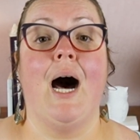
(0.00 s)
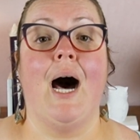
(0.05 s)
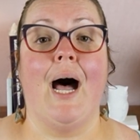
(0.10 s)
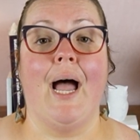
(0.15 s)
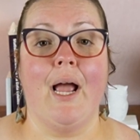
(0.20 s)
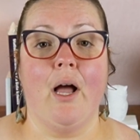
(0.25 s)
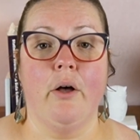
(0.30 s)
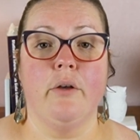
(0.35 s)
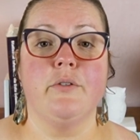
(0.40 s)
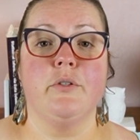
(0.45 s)

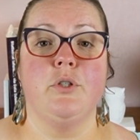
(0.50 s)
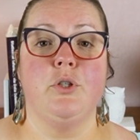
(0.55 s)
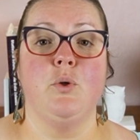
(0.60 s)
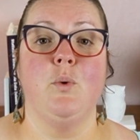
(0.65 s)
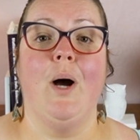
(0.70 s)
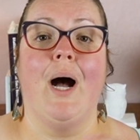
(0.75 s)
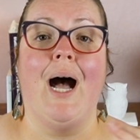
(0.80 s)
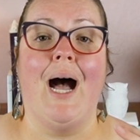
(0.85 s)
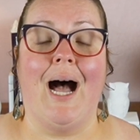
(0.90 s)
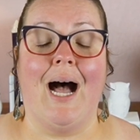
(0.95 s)
I also
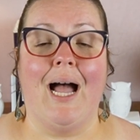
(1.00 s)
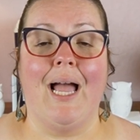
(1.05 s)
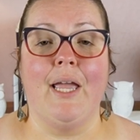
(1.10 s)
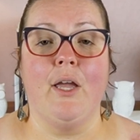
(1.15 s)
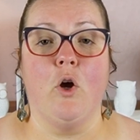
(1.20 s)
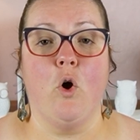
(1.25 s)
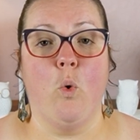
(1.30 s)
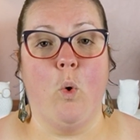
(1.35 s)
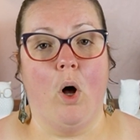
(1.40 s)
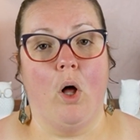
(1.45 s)
do high
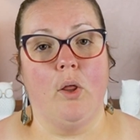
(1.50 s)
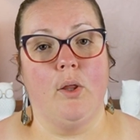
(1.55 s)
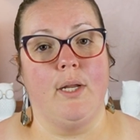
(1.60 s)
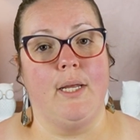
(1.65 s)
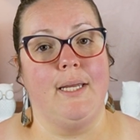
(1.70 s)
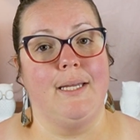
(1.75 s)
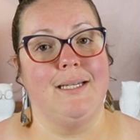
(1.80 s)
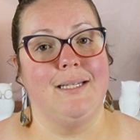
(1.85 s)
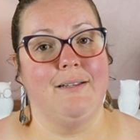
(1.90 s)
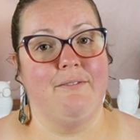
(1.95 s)

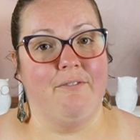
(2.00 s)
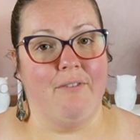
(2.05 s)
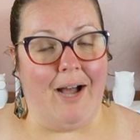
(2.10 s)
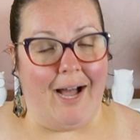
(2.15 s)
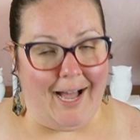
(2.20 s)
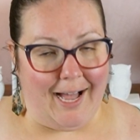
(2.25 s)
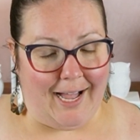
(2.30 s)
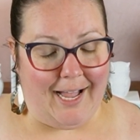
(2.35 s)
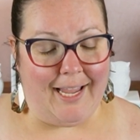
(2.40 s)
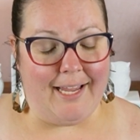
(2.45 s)
quality,
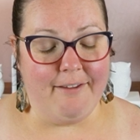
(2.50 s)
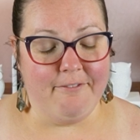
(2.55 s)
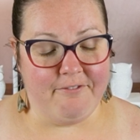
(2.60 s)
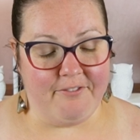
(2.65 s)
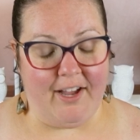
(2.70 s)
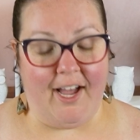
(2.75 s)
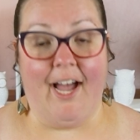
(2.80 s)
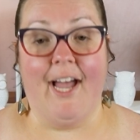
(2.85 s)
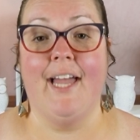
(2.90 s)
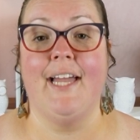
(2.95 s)
high
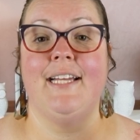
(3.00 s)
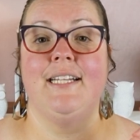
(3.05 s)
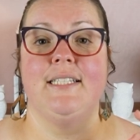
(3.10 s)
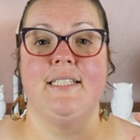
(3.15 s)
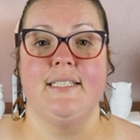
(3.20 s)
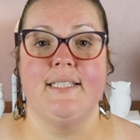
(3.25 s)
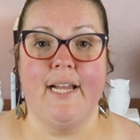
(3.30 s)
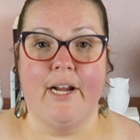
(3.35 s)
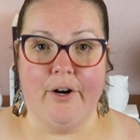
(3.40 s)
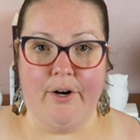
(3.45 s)
fat
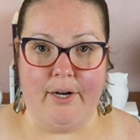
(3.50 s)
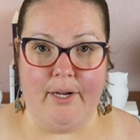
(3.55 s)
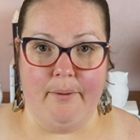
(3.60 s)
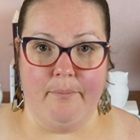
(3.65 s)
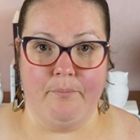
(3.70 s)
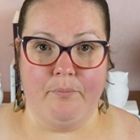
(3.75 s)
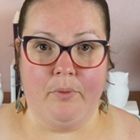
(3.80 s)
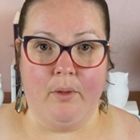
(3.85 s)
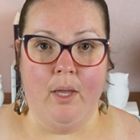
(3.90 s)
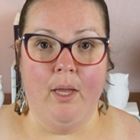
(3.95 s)
dairy.
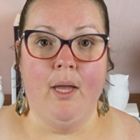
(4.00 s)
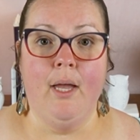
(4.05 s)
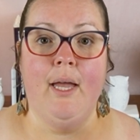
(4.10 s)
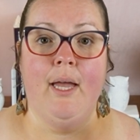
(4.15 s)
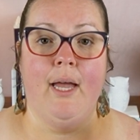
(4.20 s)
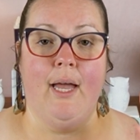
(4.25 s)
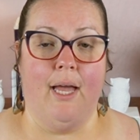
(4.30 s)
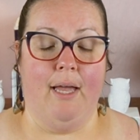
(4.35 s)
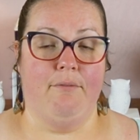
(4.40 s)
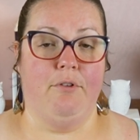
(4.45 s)

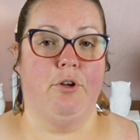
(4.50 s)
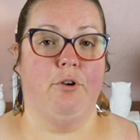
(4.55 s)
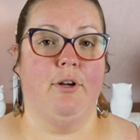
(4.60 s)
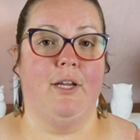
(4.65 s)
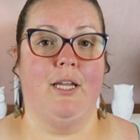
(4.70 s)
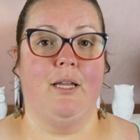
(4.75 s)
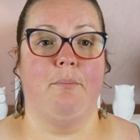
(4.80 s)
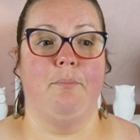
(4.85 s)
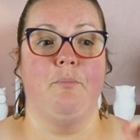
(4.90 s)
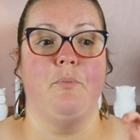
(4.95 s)
Heavy
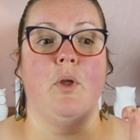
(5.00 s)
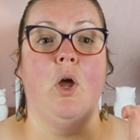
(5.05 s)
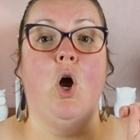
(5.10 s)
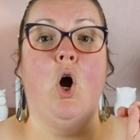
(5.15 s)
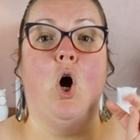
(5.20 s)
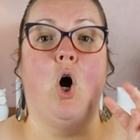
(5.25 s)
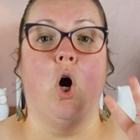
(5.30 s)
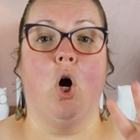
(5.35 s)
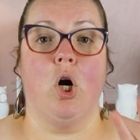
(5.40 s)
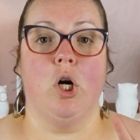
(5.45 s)
cream,
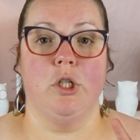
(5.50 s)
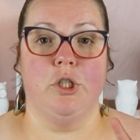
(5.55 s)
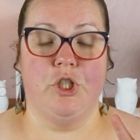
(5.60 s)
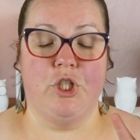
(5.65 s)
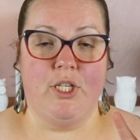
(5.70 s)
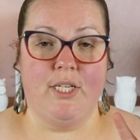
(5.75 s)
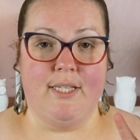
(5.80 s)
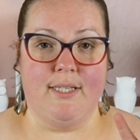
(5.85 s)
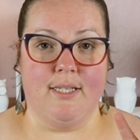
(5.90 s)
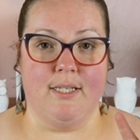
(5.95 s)
hard
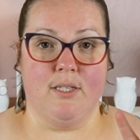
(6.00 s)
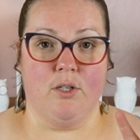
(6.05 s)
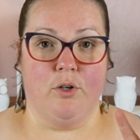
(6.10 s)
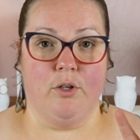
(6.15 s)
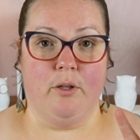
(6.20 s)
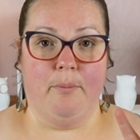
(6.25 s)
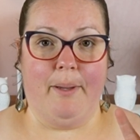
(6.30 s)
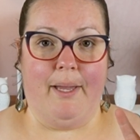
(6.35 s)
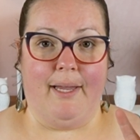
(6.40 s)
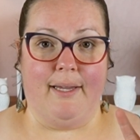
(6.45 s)
cheeses are
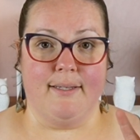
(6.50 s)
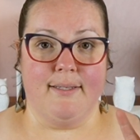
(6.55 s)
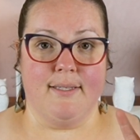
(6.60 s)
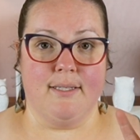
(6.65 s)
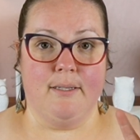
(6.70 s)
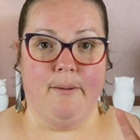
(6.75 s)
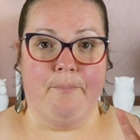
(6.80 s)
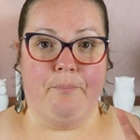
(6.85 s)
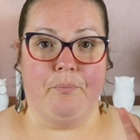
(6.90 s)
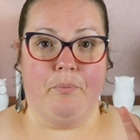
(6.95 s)
the
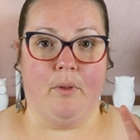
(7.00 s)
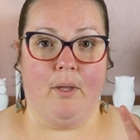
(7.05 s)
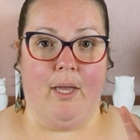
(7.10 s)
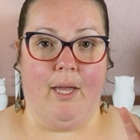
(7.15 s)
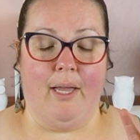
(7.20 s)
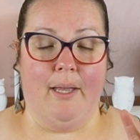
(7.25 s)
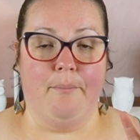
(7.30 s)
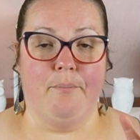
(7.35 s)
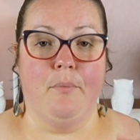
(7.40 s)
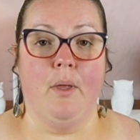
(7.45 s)
best.
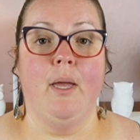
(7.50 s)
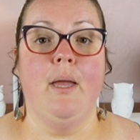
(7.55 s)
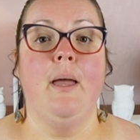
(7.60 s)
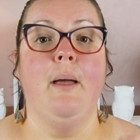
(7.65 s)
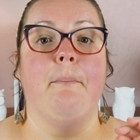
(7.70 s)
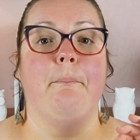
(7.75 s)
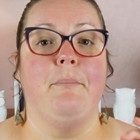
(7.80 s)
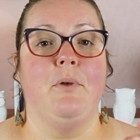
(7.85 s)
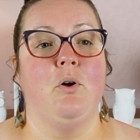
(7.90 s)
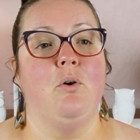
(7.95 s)
Okay,
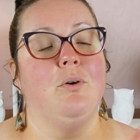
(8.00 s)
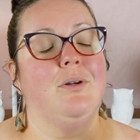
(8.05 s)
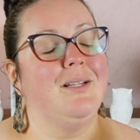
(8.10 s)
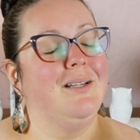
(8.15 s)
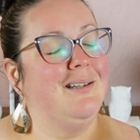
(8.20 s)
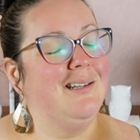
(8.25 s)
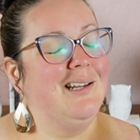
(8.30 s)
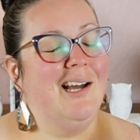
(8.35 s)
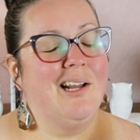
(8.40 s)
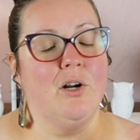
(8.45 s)
milk,
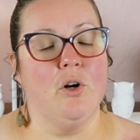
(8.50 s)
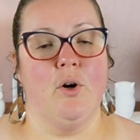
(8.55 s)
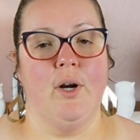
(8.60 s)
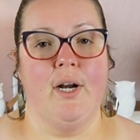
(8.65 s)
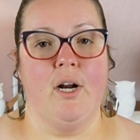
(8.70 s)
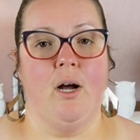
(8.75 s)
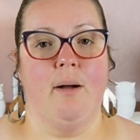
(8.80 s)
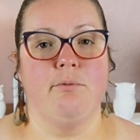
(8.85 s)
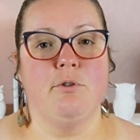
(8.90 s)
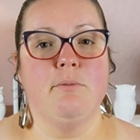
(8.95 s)
not a great
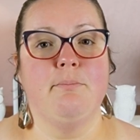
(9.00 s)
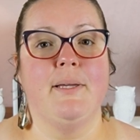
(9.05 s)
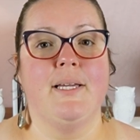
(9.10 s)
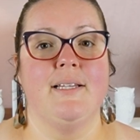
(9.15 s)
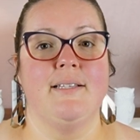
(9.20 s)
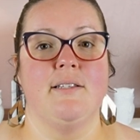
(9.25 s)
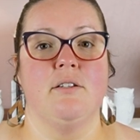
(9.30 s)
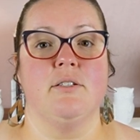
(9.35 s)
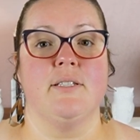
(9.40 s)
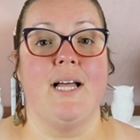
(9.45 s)
option
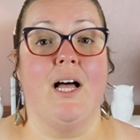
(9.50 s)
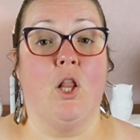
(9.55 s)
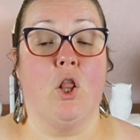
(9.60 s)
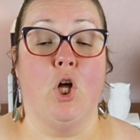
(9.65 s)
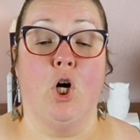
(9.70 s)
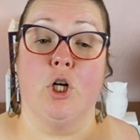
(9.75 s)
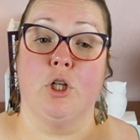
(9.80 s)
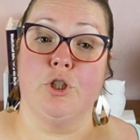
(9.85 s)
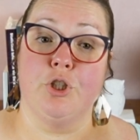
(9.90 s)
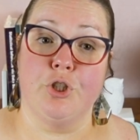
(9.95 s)
because there's a
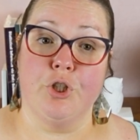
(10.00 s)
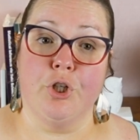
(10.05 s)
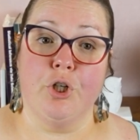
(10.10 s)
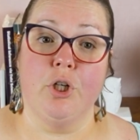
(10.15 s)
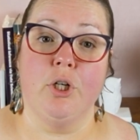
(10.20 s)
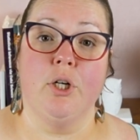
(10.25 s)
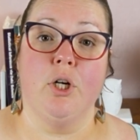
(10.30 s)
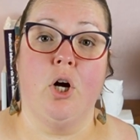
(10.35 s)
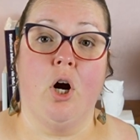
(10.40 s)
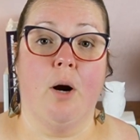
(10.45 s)
lot of
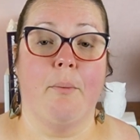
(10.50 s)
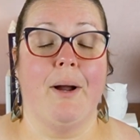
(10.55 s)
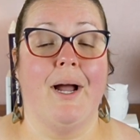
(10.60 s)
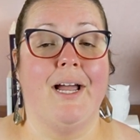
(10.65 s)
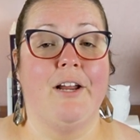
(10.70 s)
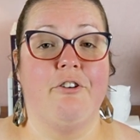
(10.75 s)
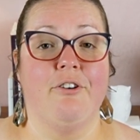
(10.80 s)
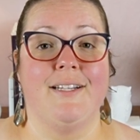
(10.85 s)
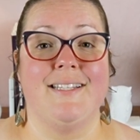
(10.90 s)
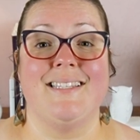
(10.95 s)
sugar and
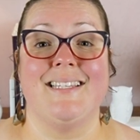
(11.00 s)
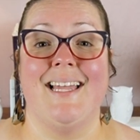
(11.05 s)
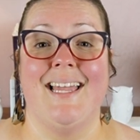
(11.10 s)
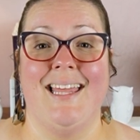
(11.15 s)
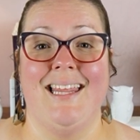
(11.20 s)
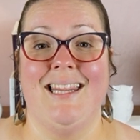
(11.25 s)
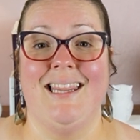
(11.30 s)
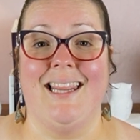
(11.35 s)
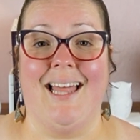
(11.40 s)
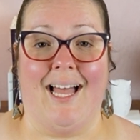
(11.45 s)
carbohydrates
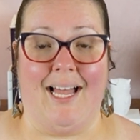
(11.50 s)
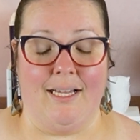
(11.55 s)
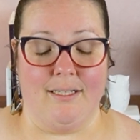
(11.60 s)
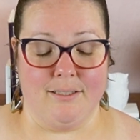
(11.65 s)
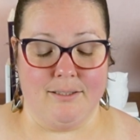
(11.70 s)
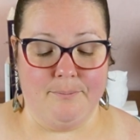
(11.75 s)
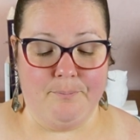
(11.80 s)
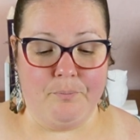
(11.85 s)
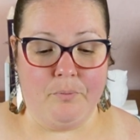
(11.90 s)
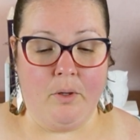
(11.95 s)
in that.